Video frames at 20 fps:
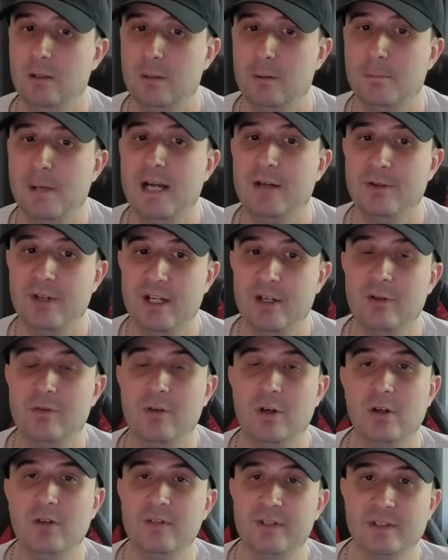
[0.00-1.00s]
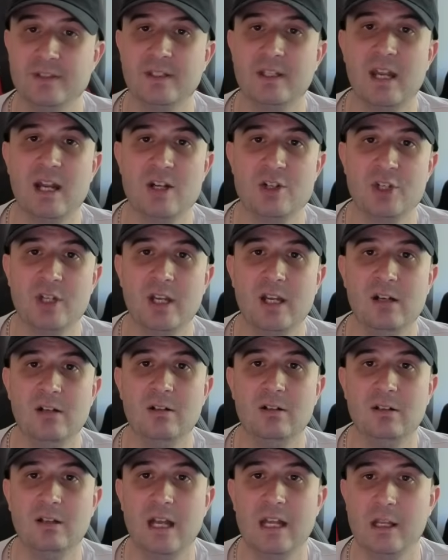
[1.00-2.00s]
Paldea Evolved is a cash cow,
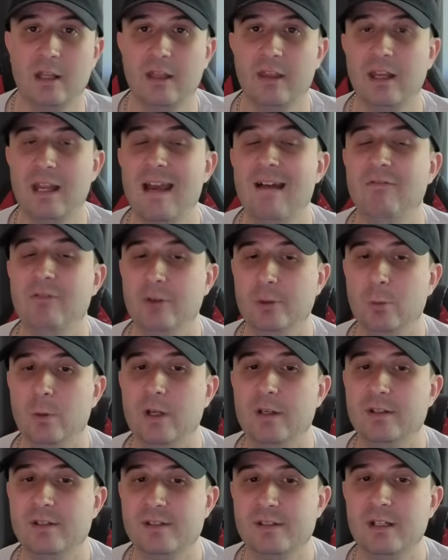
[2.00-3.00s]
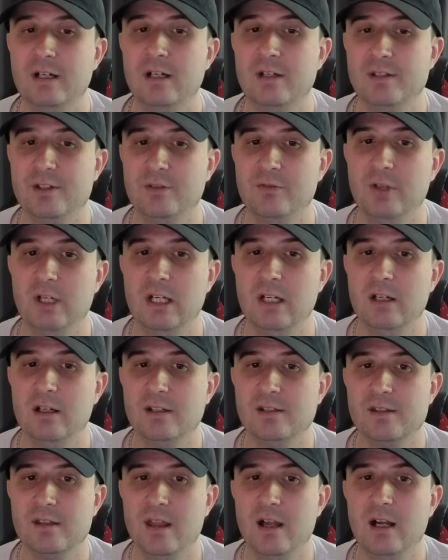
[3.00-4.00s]
and I think everyone is starting to
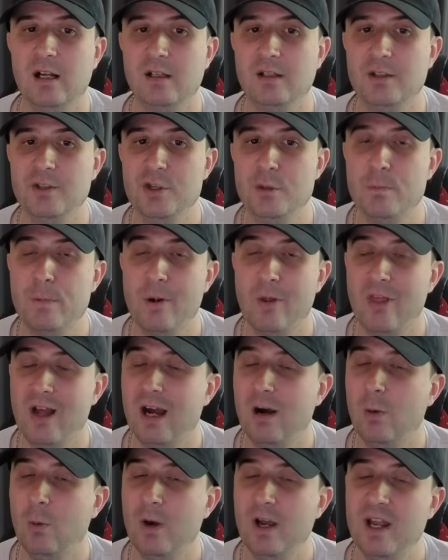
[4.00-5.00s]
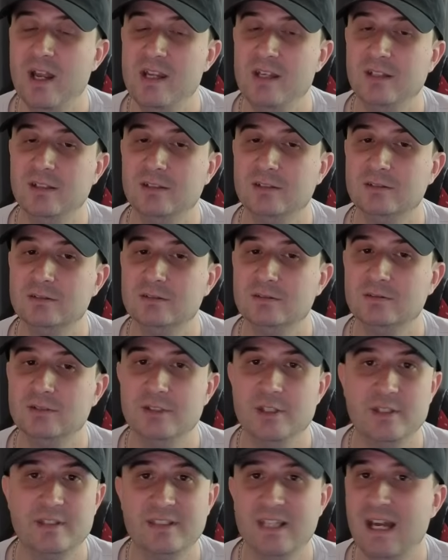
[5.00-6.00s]
realise that. You put that away,
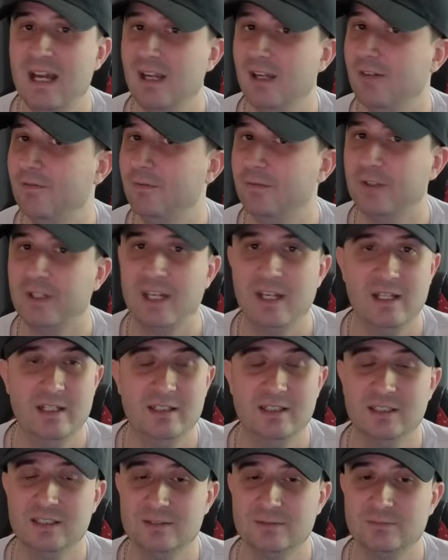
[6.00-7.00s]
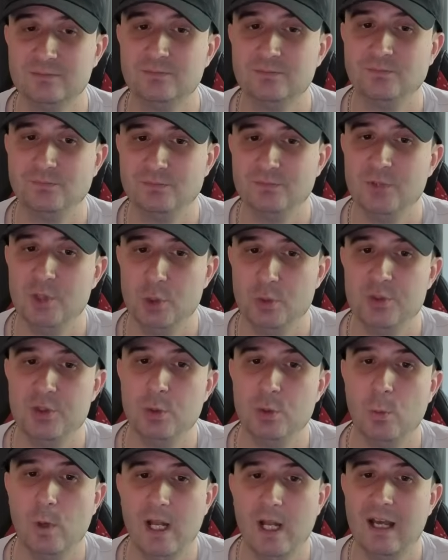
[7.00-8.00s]
you set it and forget it, you'll
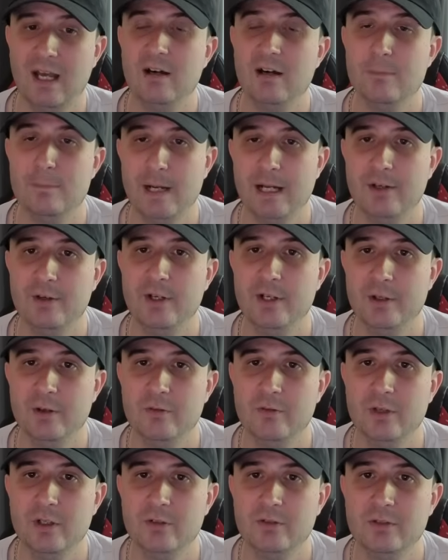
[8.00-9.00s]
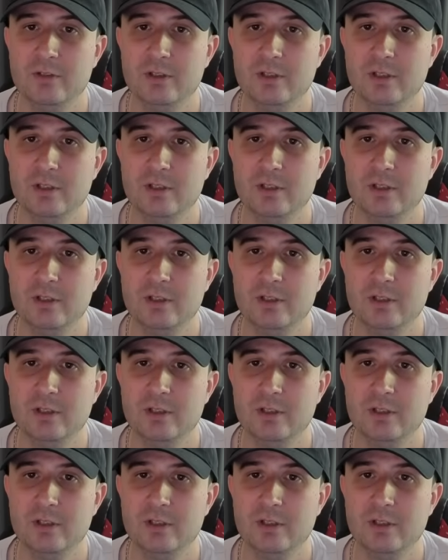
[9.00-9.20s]
do well out of Paldea Evolved.